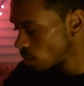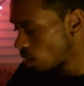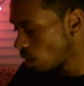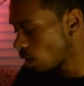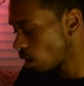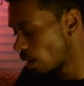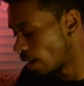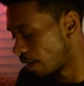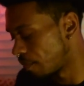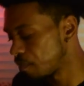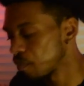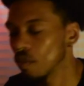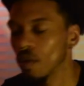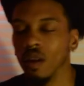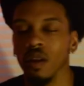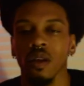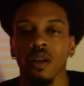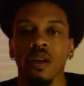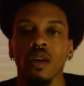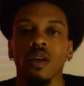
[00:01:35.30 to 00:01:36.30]
All right.
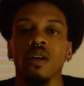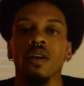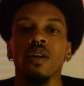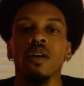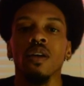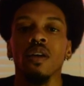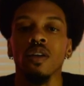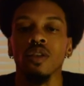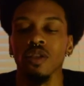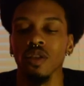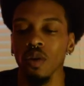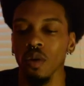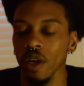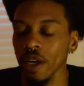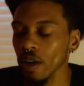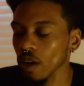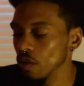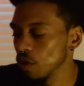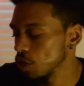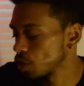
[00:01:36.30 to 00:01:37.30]
So
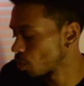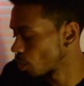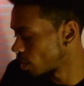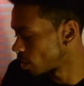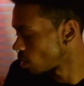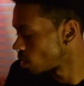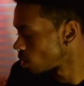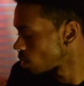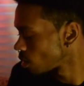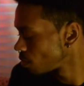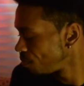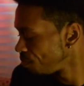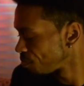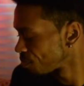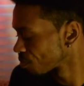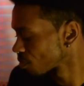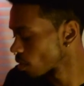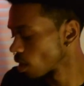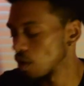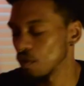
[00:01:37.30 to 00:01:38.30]
here are the choices.
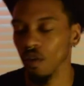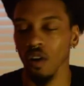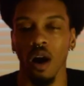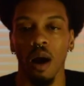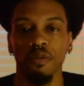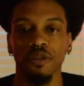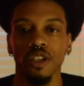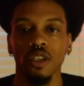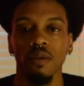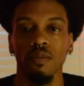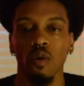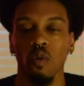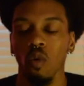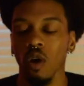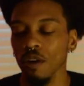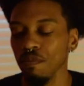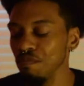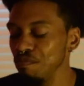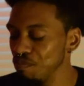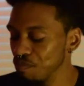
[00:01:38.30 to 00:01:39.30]
For option number
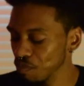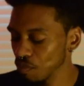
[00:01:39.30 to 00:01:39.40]
1,